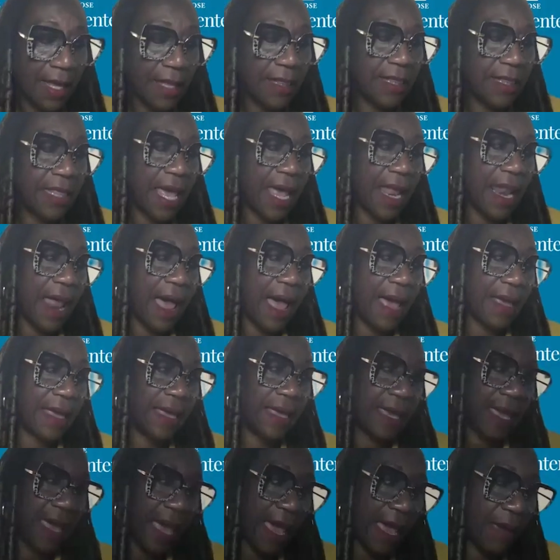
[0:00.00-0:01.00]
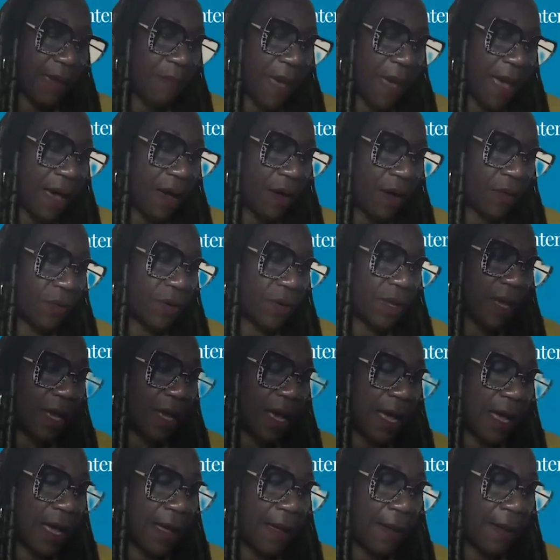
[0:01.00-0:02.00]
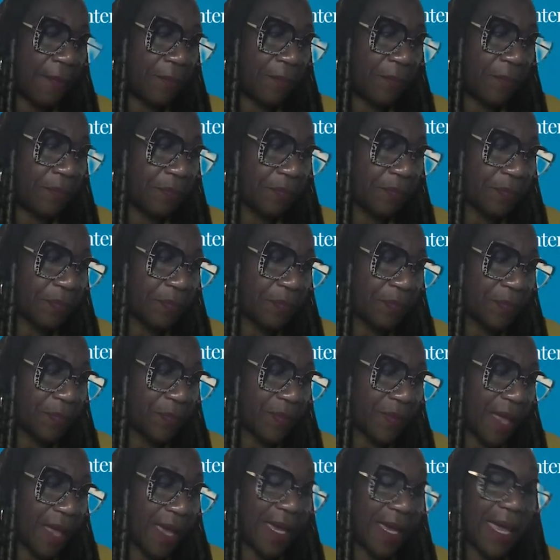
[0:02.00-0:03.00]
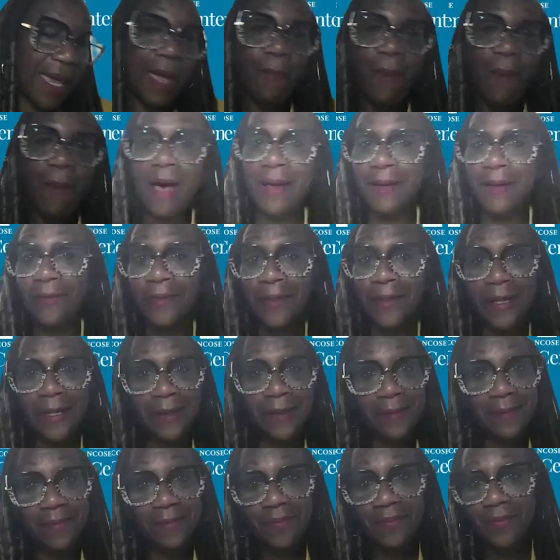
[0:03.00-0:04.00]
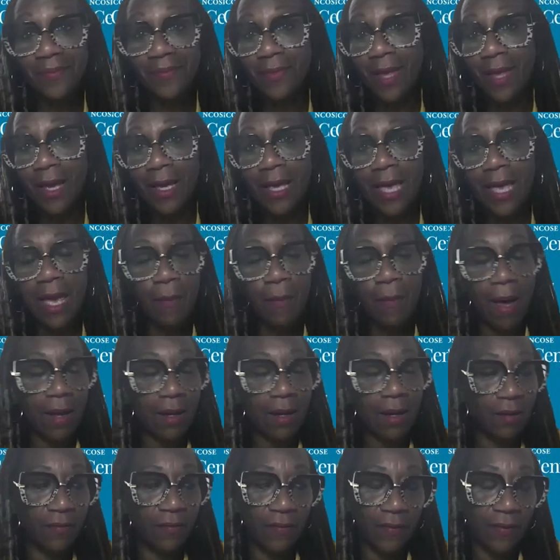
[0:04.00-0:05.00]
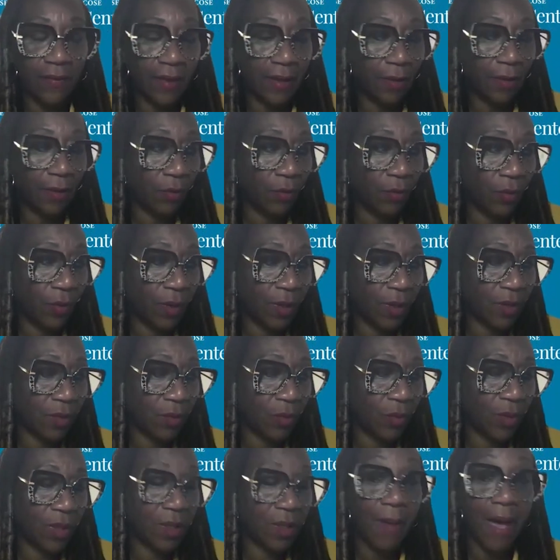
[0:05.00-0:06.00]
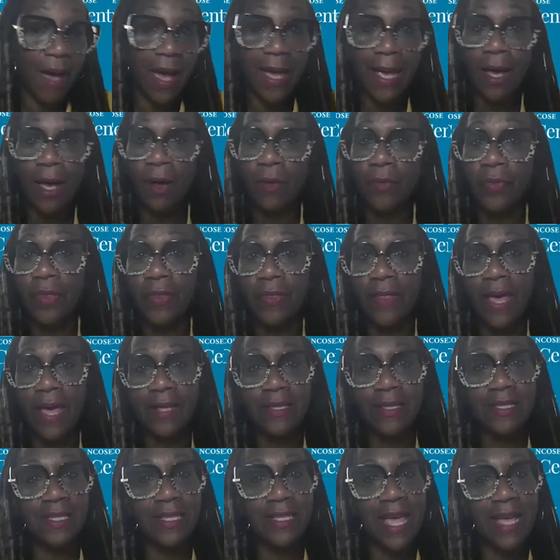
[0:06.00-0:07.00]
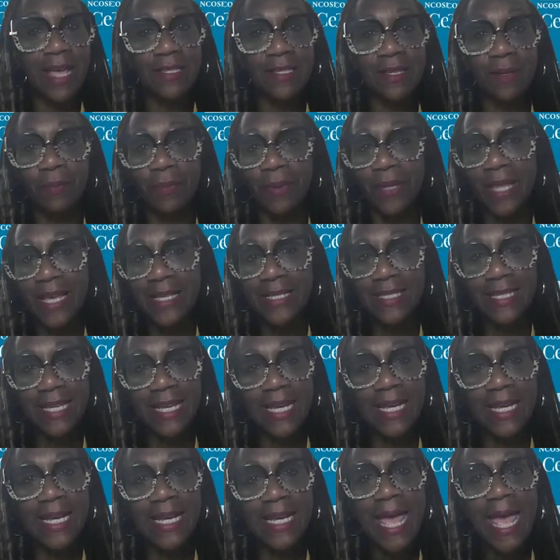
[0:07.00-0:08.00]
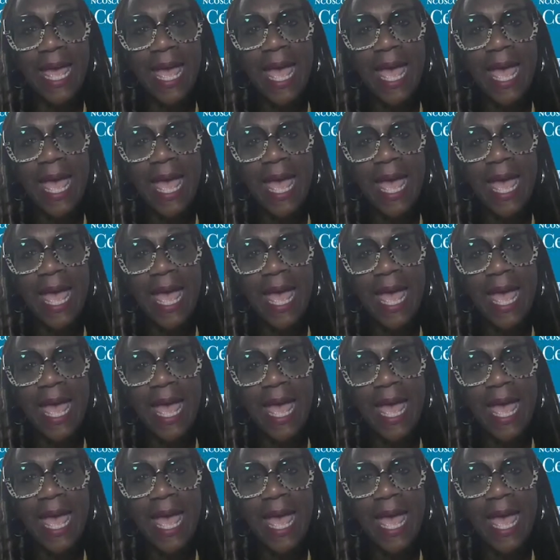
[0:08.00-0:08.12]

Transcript: that I came out of it. I came out of it with my health, and that's a blessing.